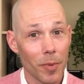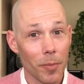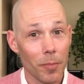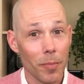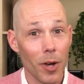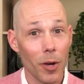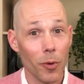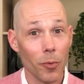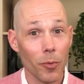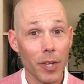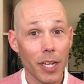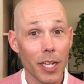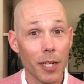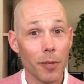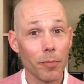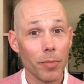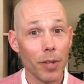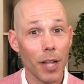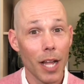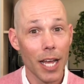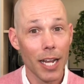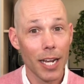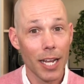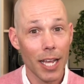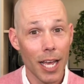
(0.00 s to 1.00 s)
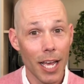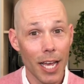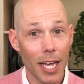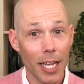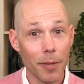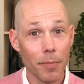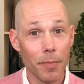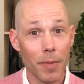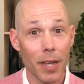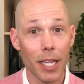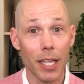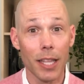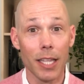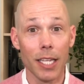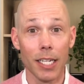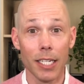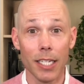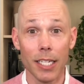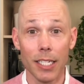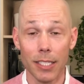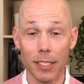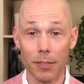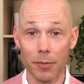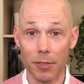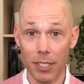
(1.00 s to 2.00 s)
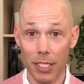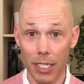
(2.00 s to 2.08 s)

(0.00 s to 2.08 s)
But we can plan ahead, make things